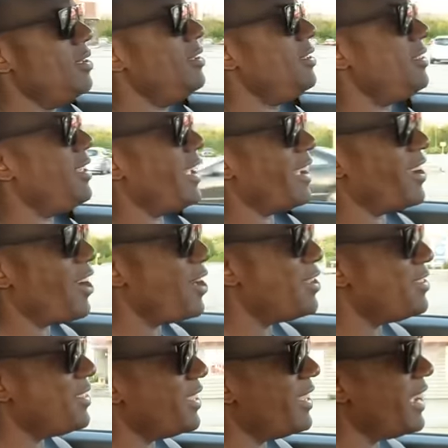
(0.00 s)
it's like
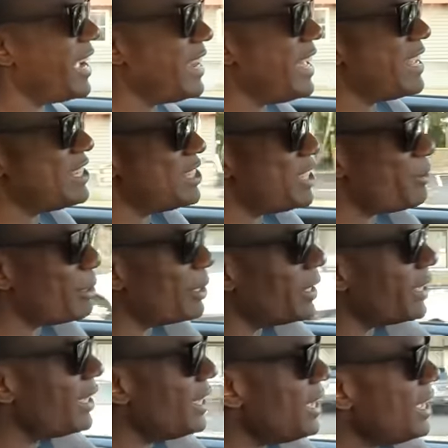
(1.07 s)
honestly ADHD
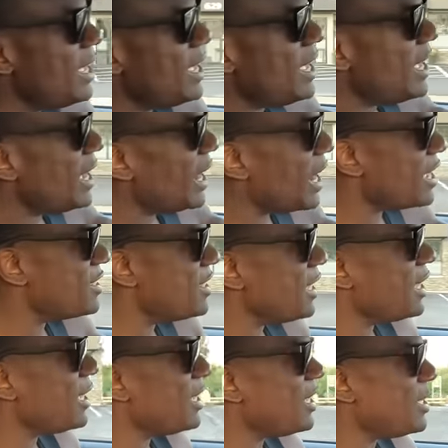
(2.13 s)
really, because
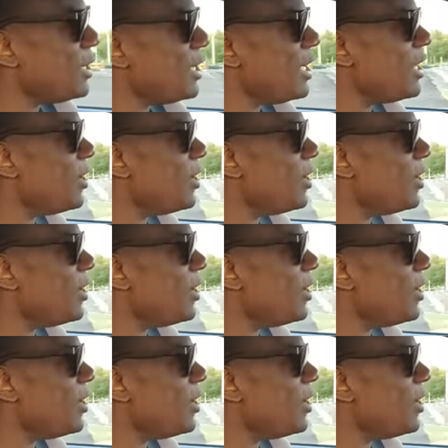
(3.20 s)
you, you